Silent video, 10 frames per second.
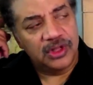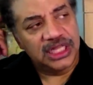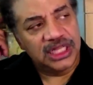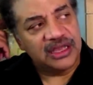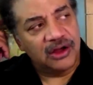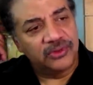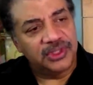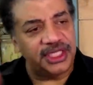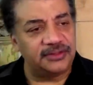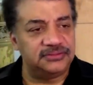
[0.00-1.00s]
the
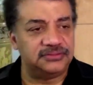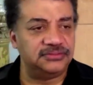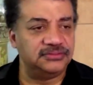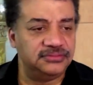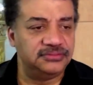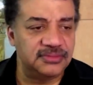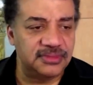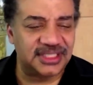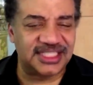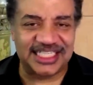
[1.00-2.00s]
only
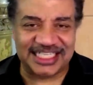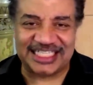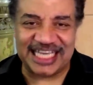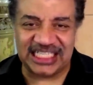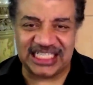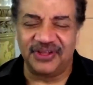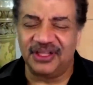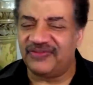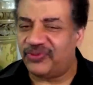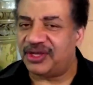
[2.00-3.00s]
successful,
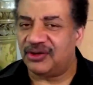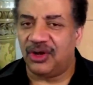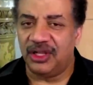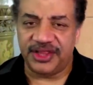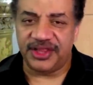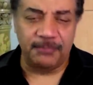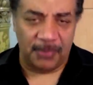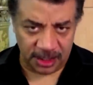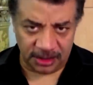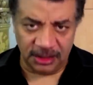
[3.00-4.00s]
if we can call it that,
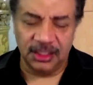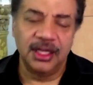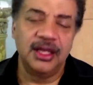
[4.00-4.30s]
model